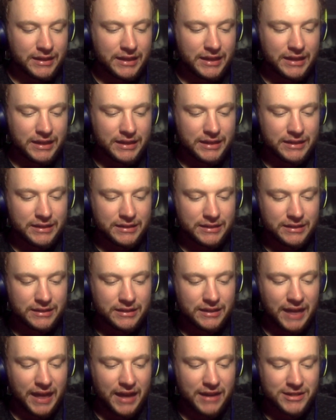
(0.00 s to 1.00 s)
in
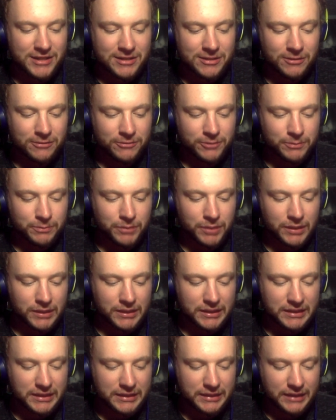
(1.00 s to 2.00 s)
the National Football
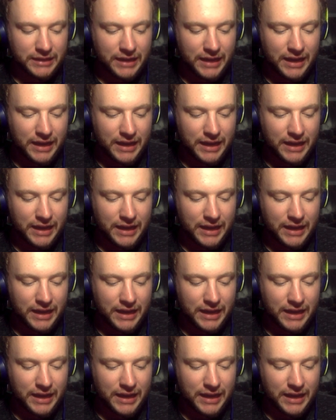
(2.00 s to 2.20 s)
League.